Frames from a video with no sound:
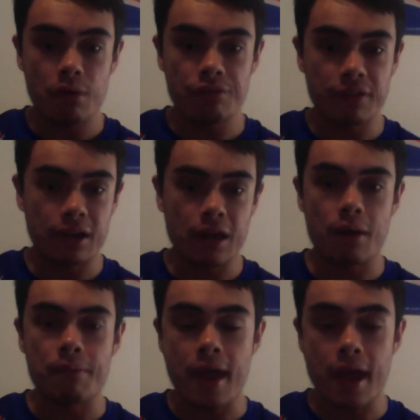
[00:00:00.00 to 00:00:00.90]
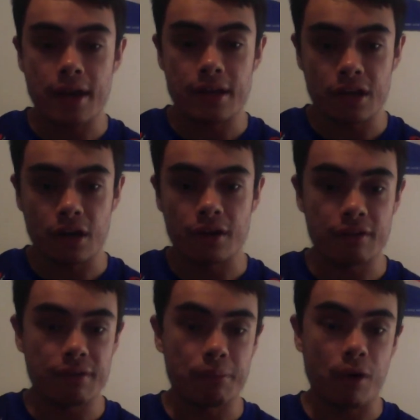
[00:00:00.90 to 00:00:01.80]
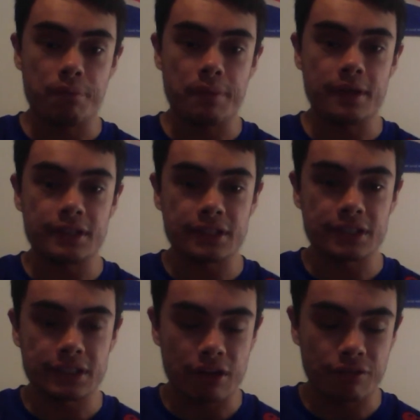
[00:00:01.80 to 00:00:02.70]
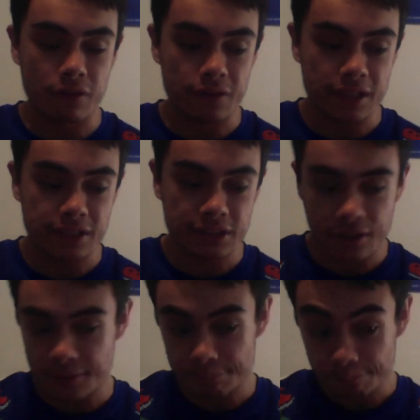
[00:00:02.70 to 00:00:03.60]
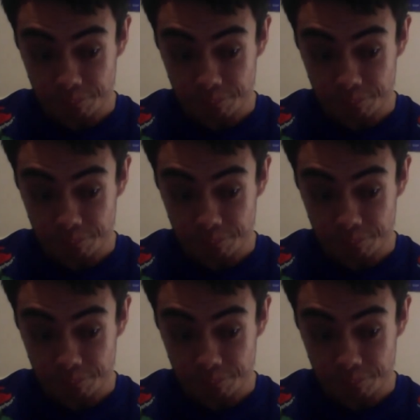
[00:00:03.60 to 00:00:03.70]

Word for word: with the club and, you know, giving my opinions and stuff like that. So